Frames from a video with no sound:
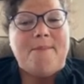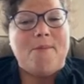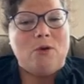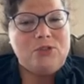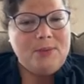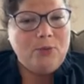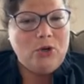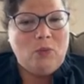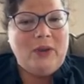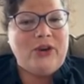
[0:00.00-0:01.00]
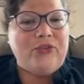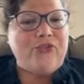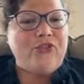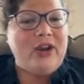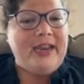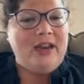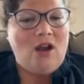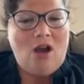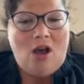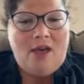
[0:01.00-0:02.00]
Most important, we are right
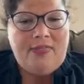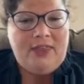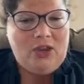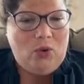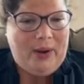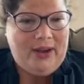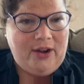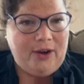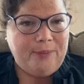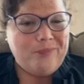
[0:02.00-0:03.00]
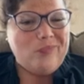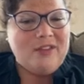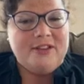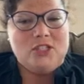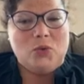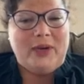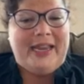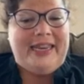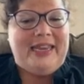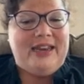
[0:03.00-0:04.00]
on the equator. So we're
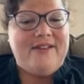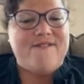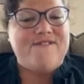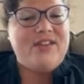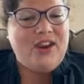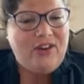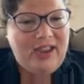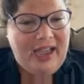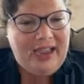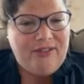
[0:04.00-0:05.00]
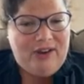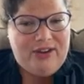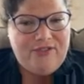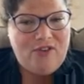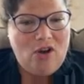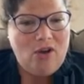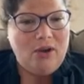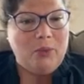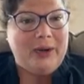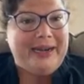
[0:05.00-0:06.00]
getting very high rainfall,
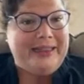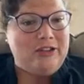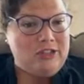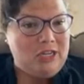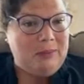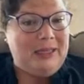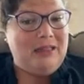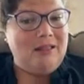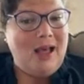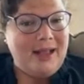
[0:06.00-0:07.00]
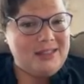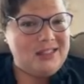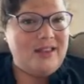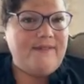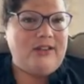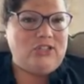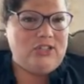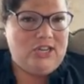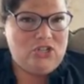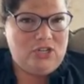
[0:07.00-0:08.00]
and there's going to be lots of
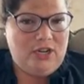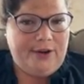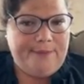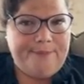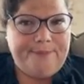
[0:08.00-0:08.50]
vegetation here.